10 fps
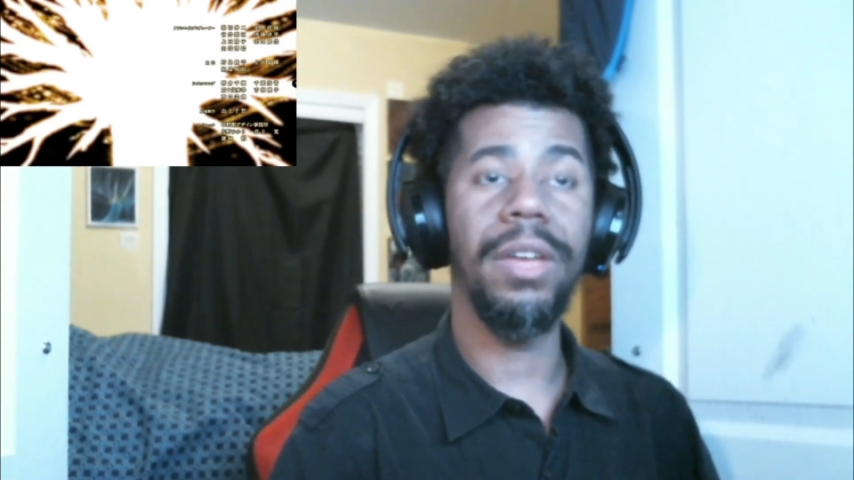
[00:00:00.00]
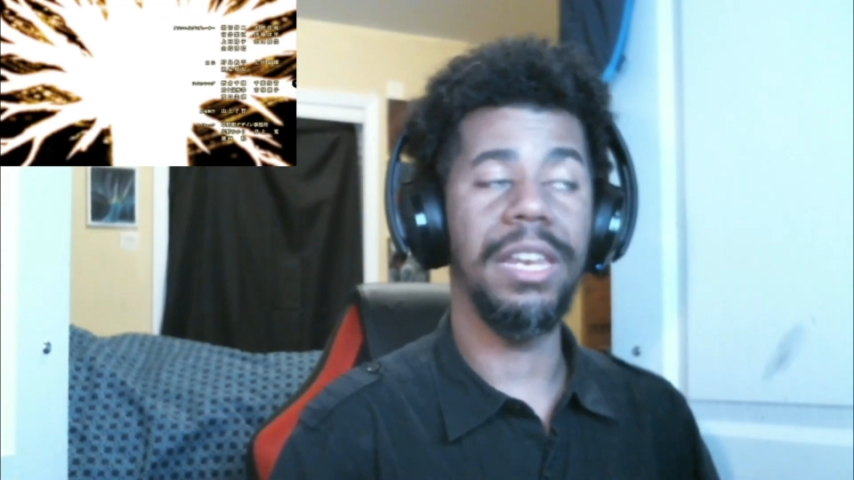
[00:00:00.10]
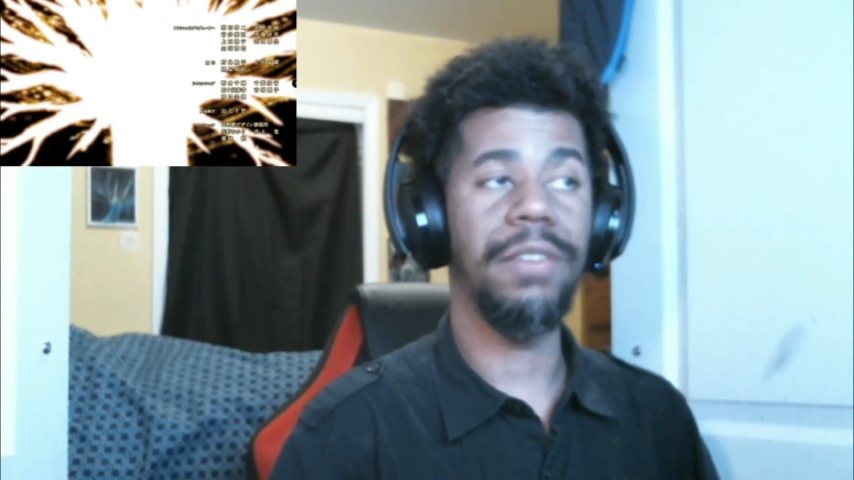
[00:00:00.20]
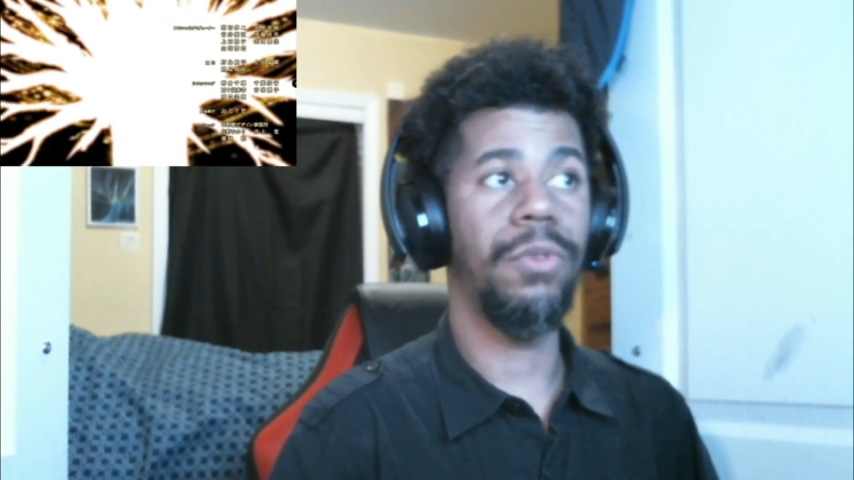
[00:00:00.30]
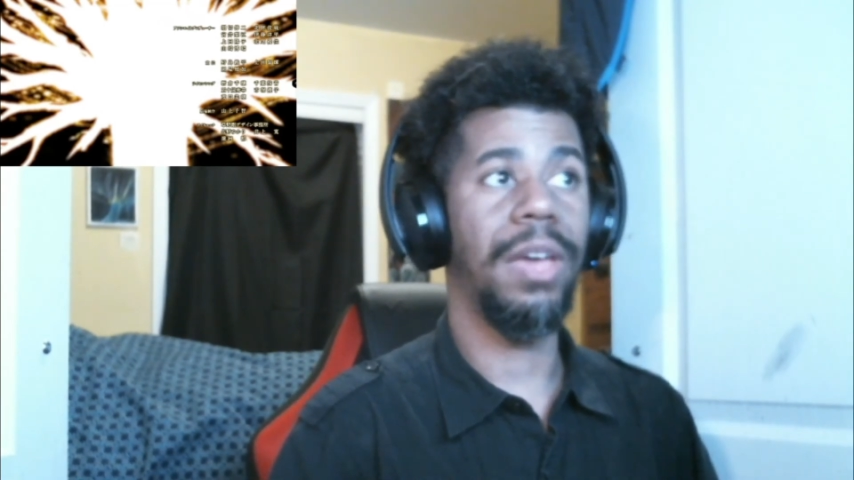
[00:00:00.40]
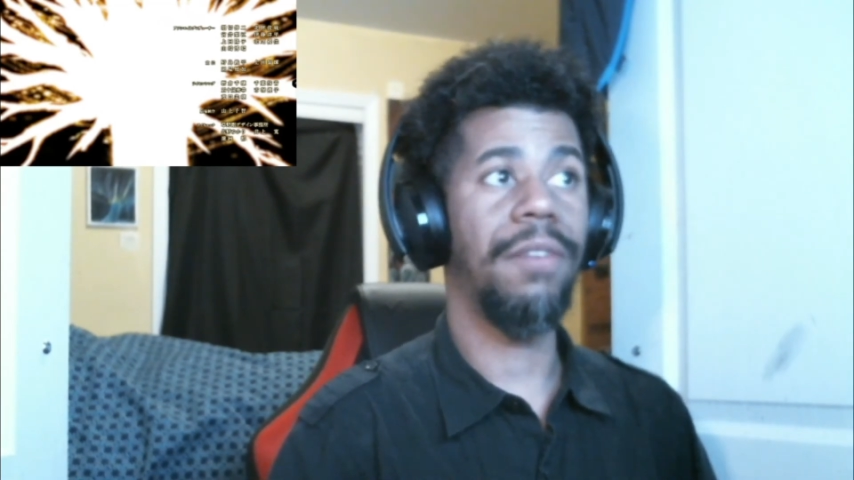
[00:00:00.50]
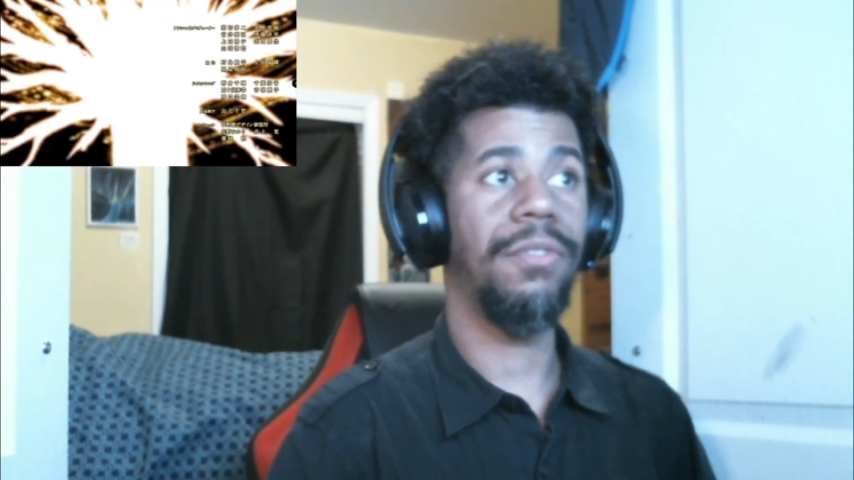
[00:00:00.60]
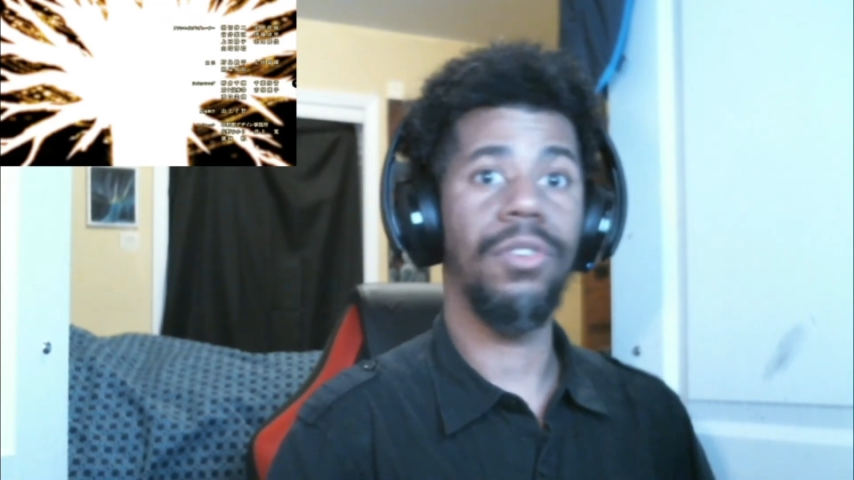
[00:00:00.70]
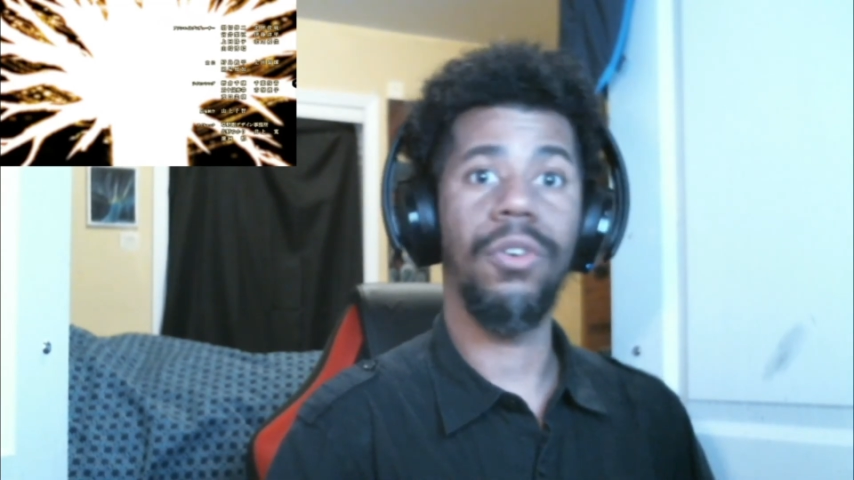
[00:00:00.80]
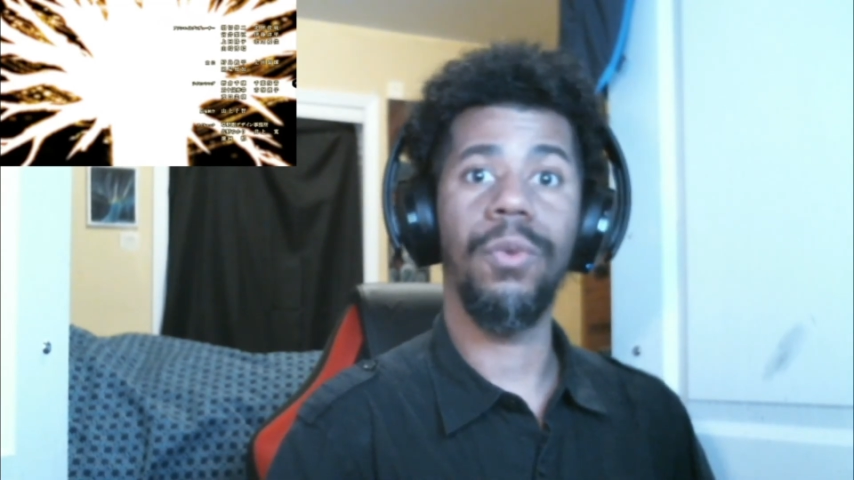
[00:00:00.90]
and if you
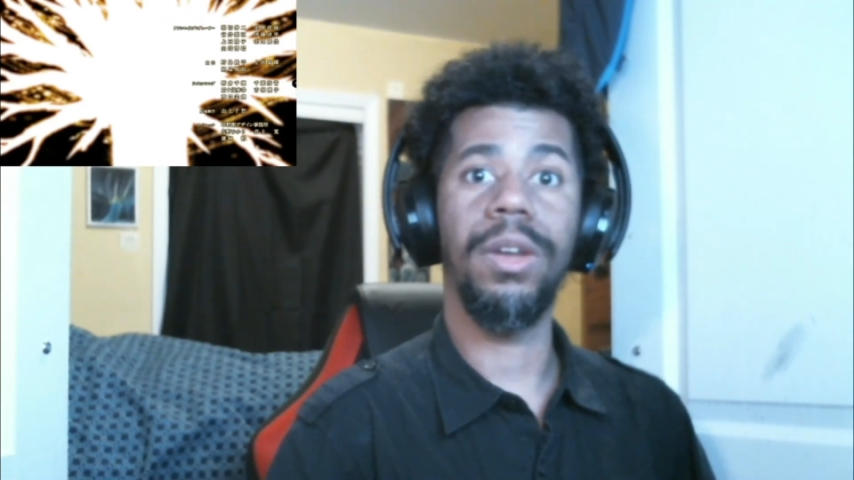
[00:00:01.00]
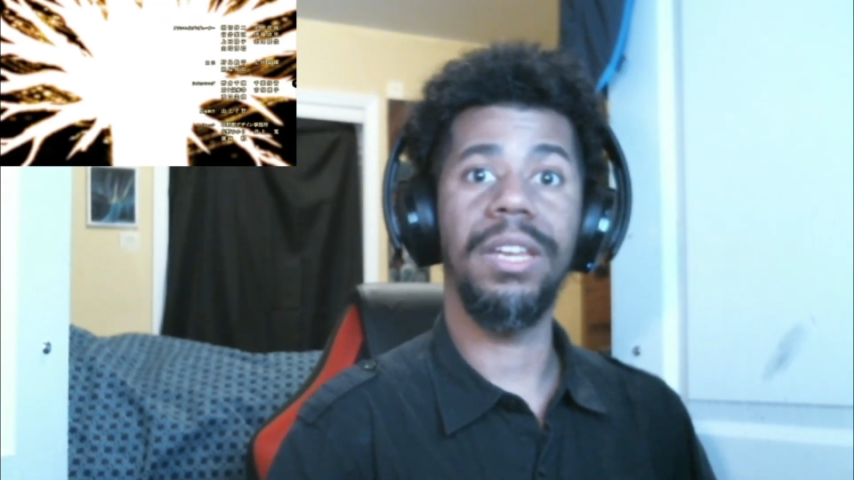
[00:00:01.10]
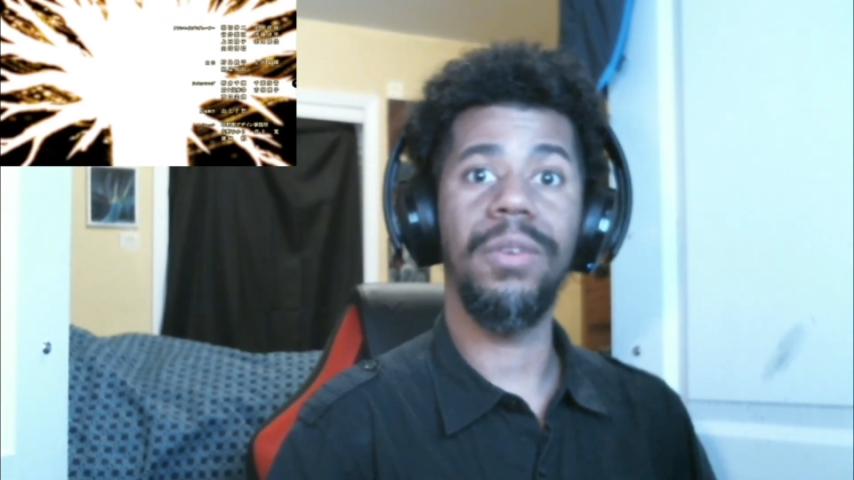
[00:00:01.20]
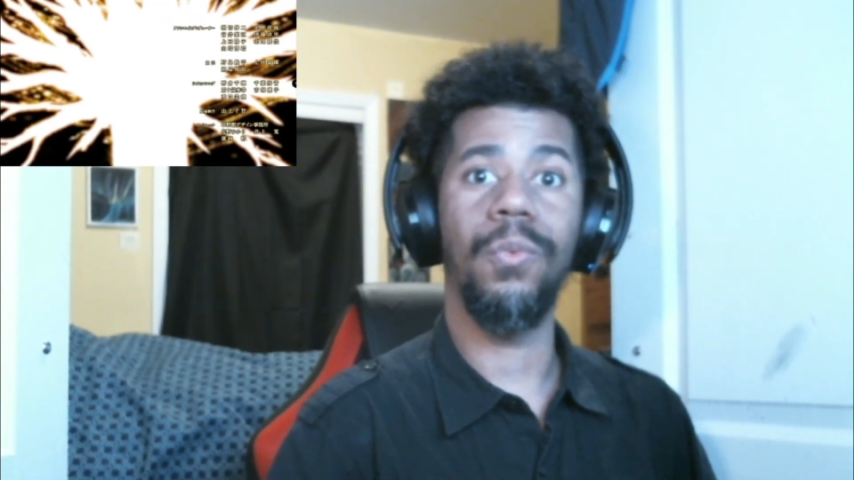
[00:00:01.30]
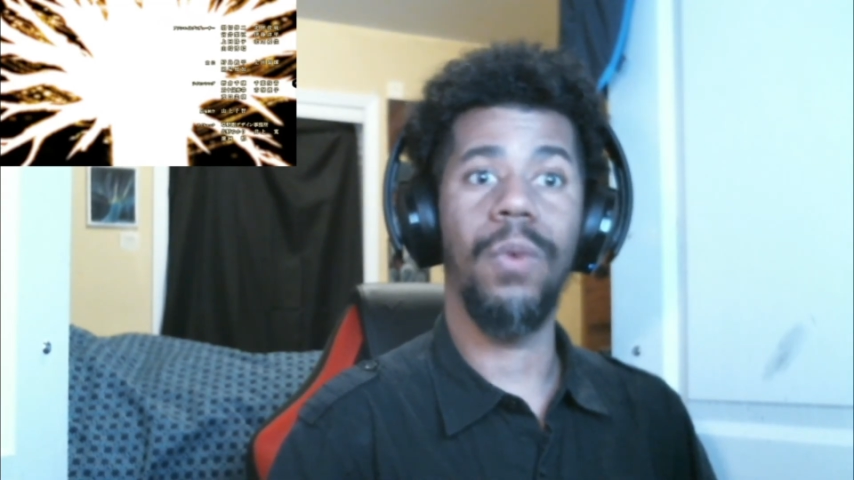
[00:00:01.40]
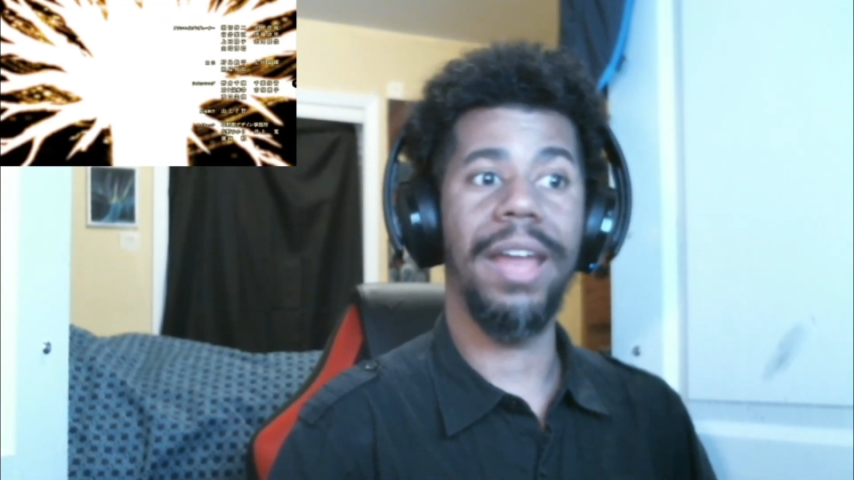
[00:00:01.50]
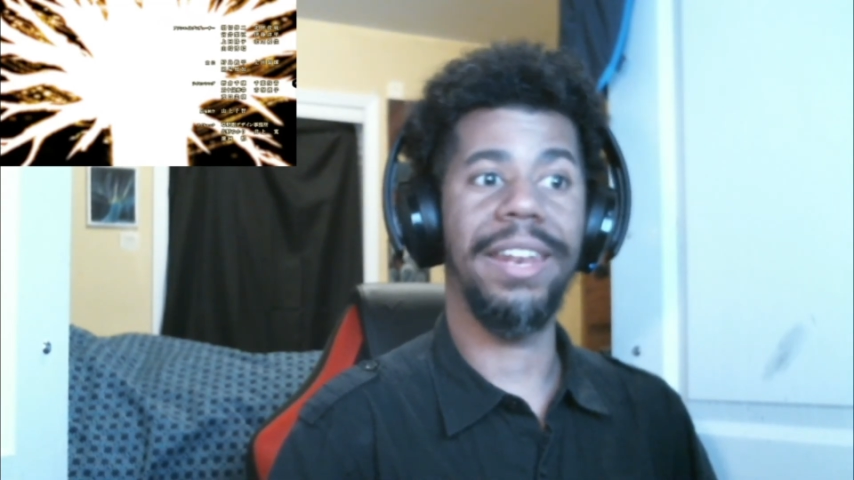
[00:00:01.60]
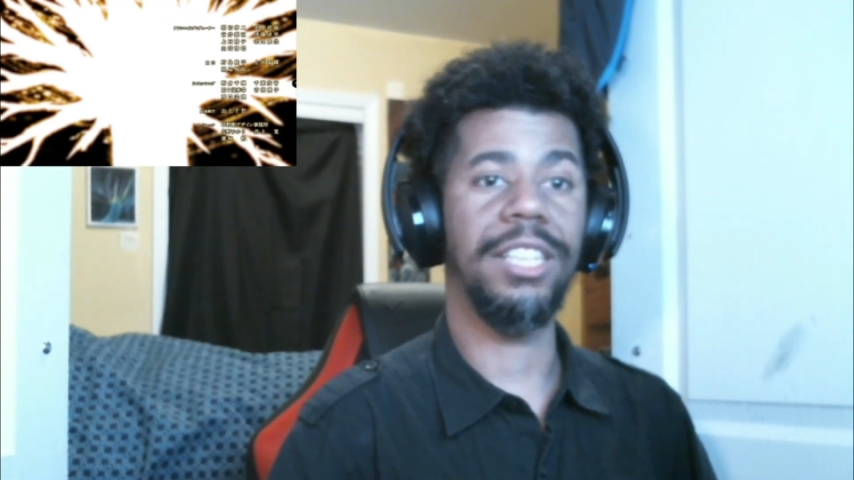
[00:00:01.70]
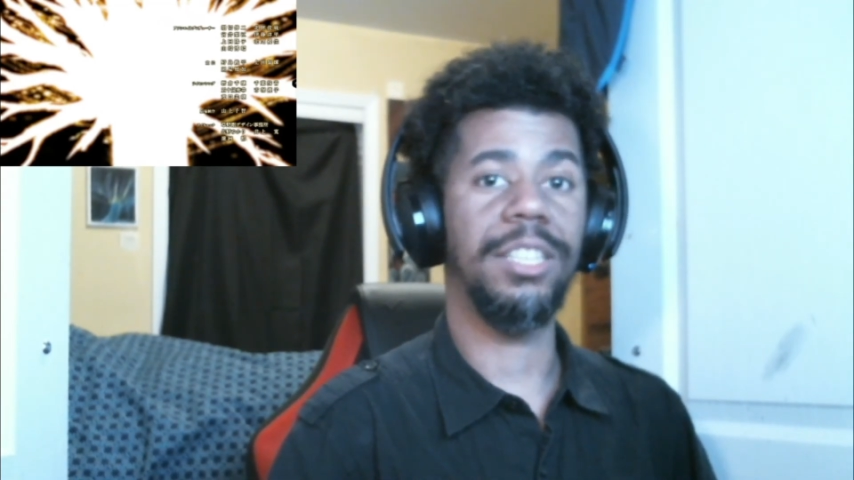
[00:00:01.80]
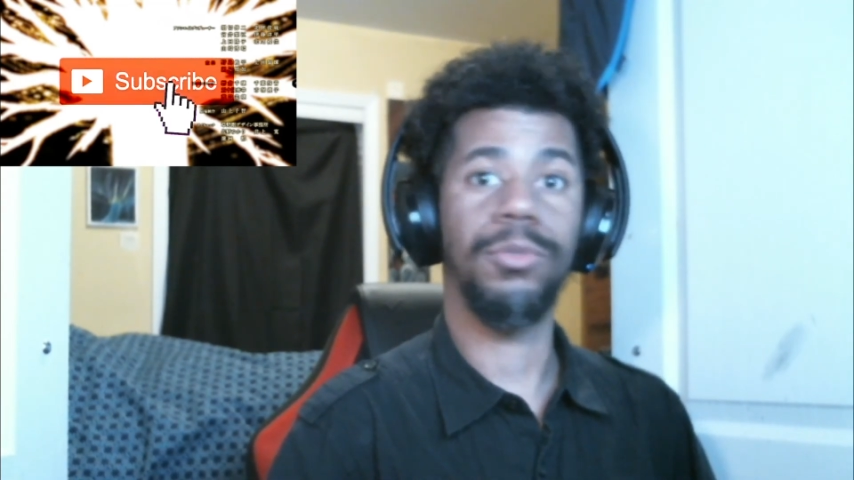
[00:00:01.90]
haven't already, why
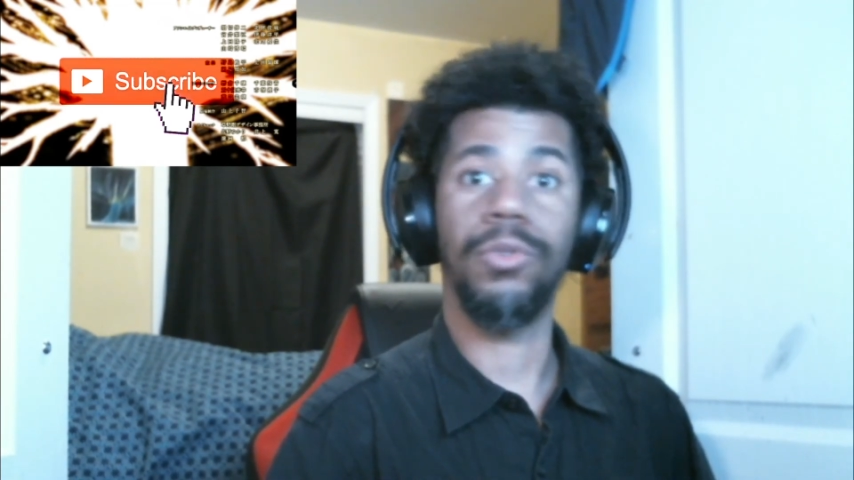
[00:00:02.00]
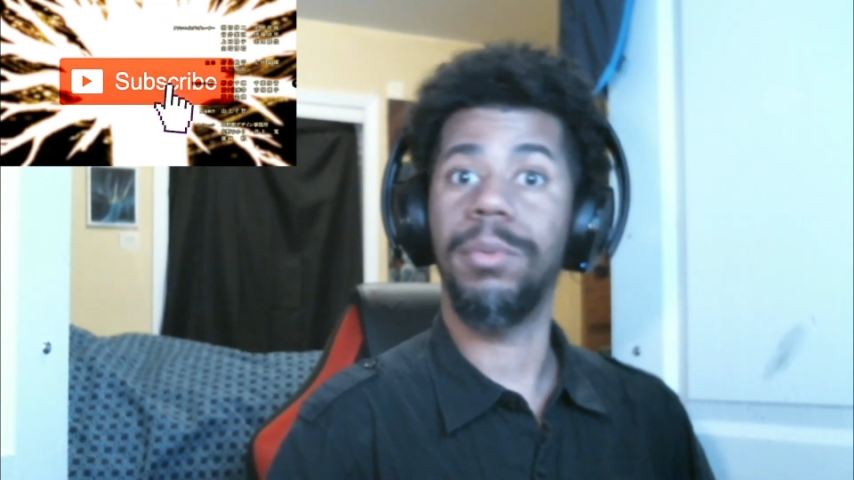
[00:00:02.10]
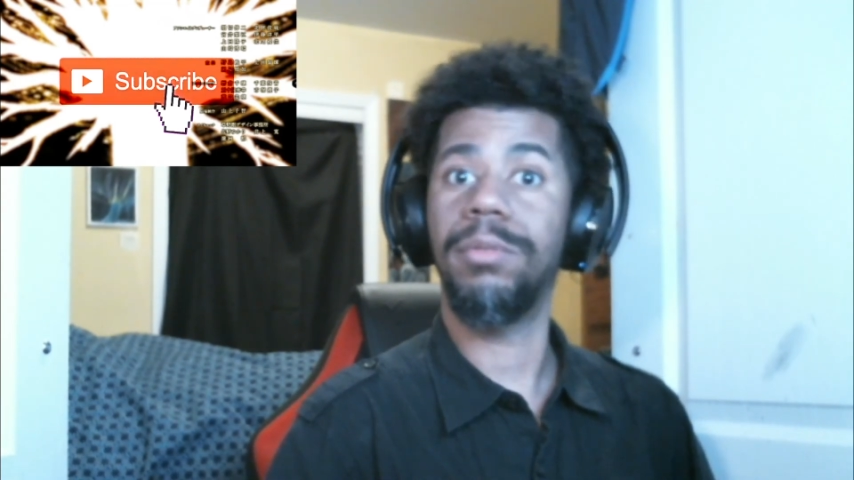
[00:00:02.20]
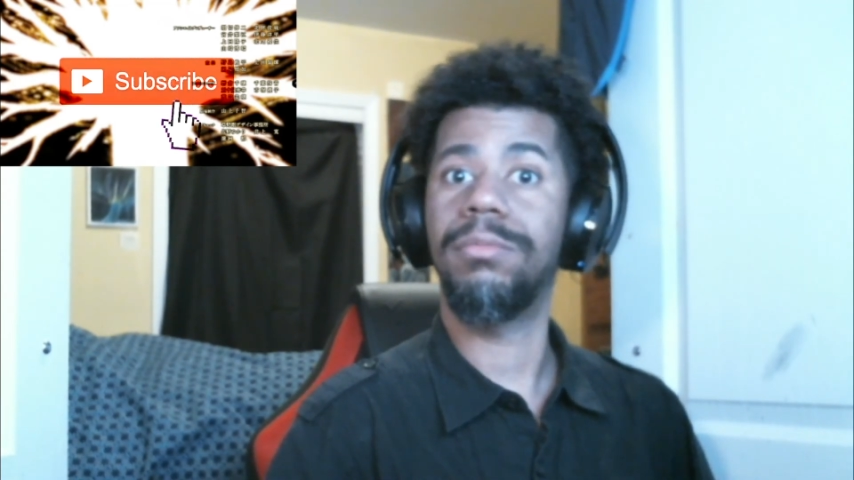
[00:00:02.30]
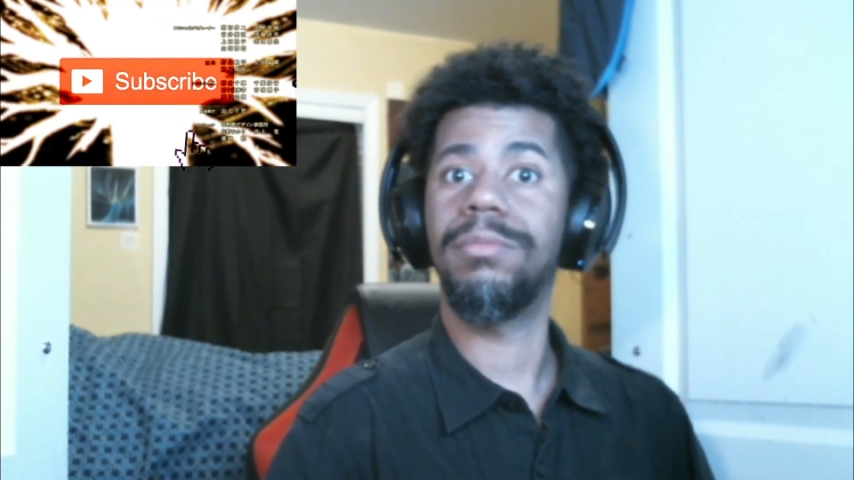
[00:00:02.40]
not subscribe?